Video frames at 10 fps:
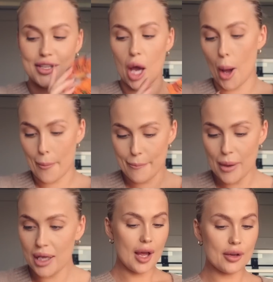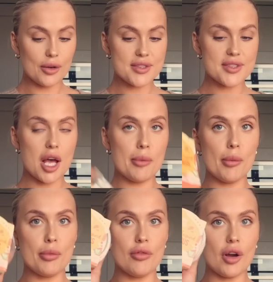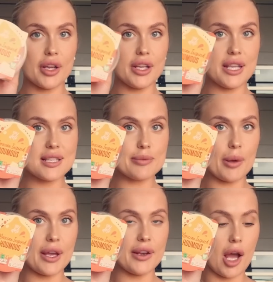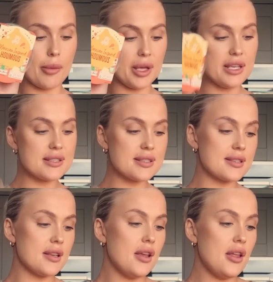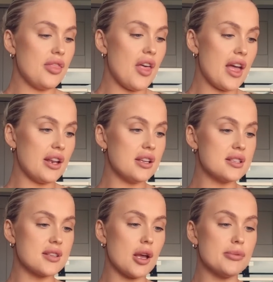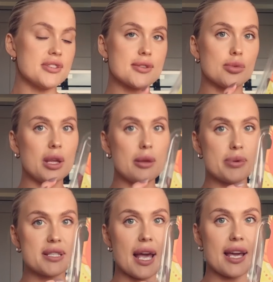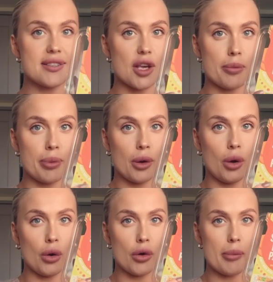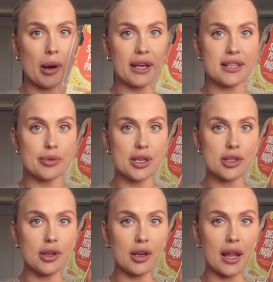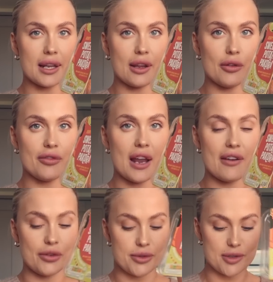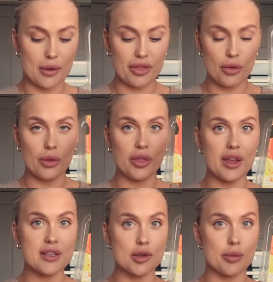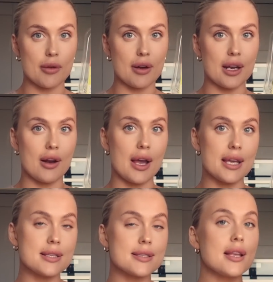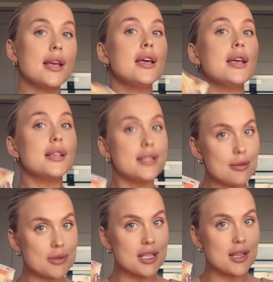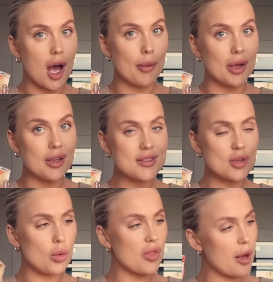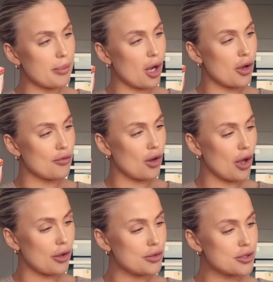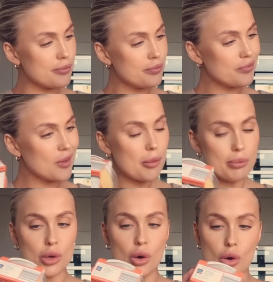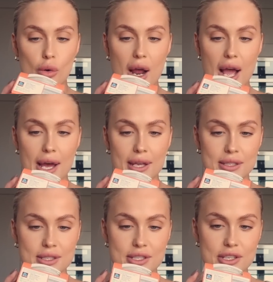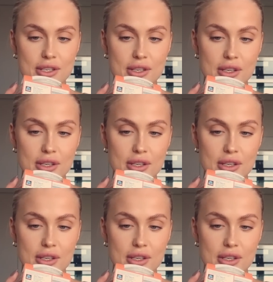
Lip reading: Yum. I got some Moroccan inspired hummus, then some sweet potato pakora bites, which look like little falafels, so I thought these would be really nice dipped in the hummus, or would that be overload? Pakora and